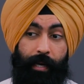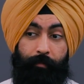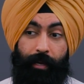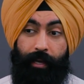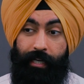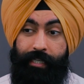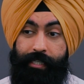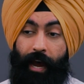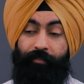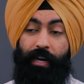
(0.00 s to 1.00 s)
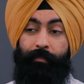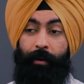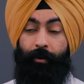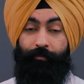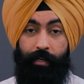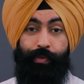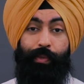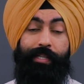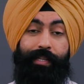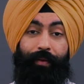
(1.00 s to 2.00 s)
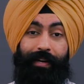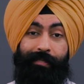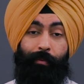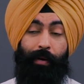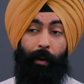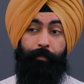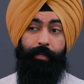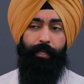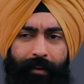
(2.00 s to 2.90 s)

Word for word: because after I bought my first real estate investment property,